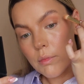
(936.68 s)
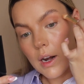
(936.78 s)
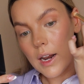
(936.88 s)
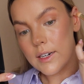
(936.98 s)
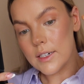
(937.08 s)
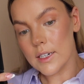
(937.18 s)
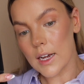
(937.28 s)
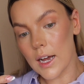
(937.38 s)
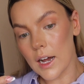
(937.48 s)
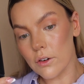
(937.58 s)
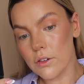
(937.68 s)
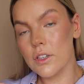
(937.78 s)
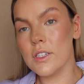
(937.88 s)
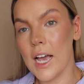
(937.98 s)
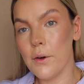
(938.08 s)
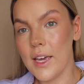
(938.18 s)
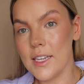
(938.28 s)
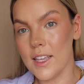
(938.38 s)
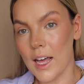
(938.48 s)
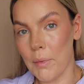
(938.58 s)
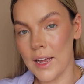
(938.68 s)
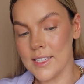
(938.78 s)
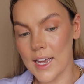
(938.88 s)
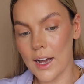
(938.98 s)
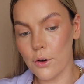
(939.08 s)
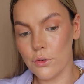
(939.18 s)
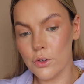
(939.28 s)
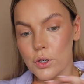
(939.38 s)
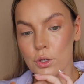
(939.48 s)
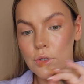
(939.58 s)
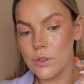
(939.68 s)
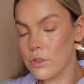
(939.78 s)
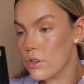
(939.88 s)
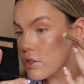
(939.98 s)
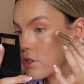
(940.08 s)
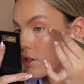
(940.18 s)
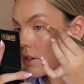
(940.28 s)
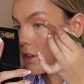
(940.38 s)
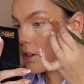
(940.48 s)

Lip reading: blend it out. You see how easy that blends out? Just